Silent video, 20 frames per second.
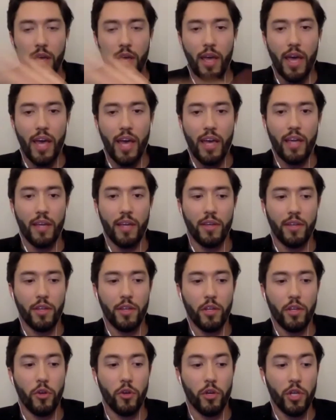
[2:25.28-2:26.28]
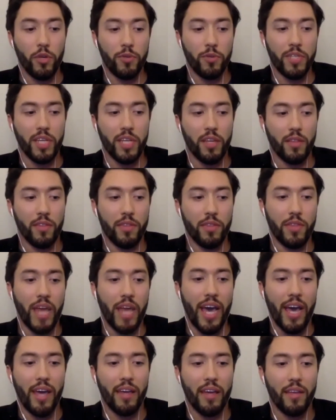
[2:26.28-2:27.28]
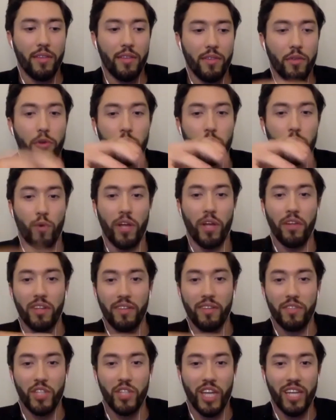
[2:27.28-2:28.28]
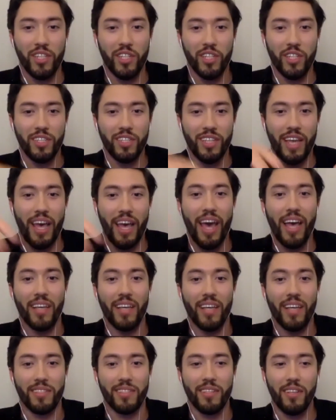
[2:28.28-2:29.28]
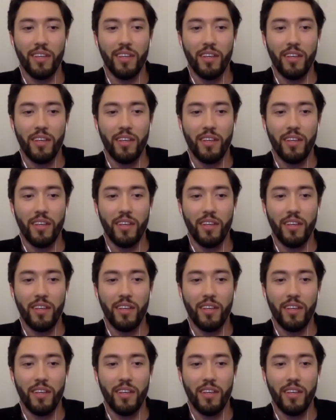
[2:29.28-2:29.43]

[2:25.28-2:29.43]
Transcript: and you're using those relative changes as